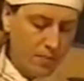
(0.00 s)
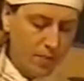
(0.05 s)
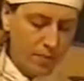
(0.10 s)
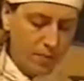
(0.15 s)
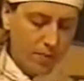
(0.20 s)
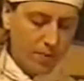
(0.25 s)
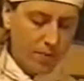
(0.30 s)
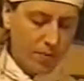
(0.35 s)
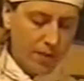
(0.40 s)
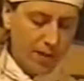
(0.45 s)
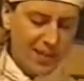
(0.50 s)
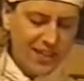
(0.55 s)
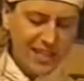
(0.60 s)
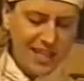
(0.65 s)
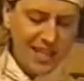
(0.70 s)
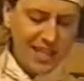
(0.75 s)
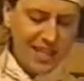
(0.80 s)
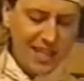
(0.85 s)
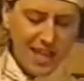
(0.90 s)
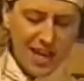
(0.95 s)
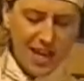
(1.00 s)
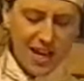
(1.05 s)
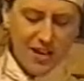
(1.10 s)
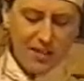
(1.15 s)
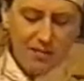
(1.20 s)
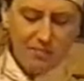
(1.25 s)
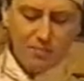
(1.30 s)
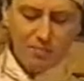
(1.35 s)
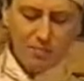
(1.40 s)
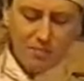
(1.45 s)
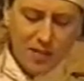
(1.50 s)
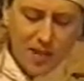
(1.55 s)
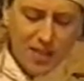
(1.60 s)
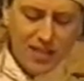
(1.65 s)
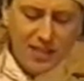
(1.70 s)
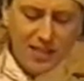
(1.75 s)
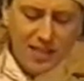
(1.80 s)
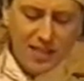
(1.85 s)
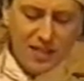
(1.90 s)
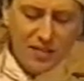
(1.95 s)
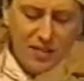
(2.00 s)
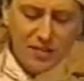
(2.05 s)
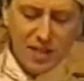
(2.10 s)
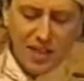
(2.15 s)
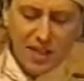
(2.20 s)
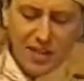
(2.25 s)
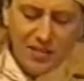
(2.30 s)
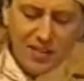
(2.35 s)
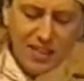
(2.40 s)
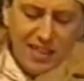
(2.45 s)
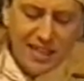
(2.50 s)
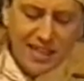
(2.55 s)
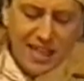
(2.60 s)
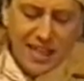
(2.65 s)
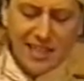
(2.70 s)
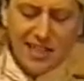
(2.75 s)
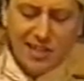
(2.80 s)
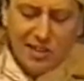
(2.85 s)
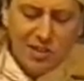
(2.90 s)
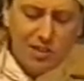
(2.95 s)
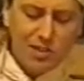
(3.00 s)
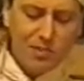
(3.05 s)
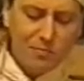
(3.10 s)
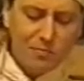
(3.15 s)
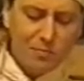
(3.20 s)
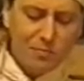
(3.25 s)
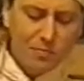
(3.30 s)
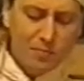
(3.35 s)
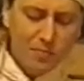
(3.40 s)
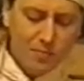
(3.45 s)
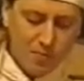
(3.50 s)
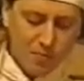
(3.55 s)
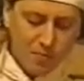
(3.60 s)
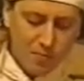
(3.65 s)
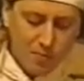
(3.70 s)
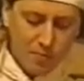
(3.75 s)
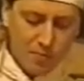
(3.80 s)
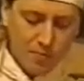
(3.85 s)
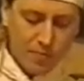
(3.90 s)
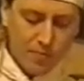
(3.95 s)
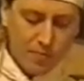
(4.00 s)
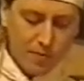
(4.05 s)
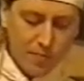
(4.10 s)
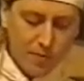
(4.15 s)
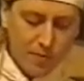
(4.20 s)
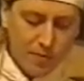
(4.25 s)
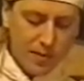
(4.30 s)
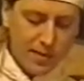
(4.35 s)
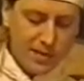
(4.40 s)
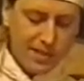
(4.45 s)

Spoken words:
So you get a hint of the vanilla-y taste through. So